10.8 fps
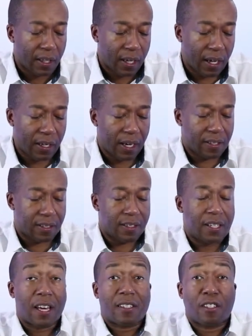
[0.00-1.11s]
And yes, this
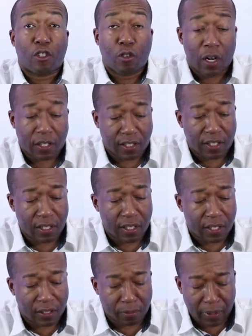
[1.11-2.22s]
has
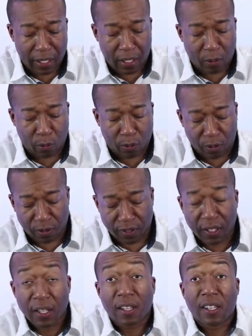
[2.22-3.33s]
instructions, manuals,
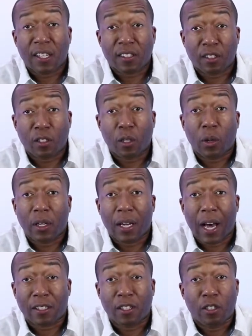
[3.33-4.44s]
things to do and
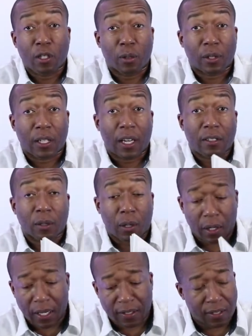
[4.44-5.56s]
not to do. Okay, so
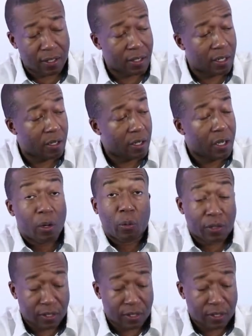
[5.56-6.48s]
all that's in there. We'll